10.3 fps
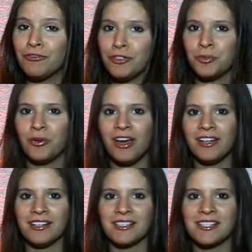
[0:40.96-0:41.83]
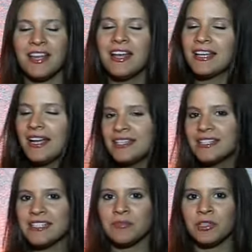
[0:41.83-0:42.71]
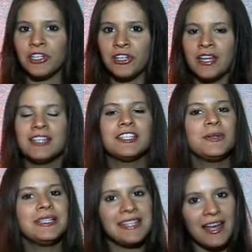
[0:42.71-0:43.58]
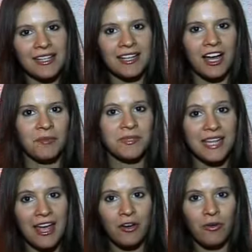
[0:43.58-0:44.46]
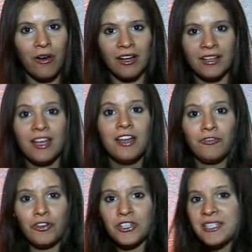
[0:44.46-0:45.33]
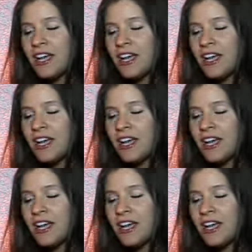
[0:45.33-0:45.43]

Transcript: new products, kind of similar to a telecom's catwalk. First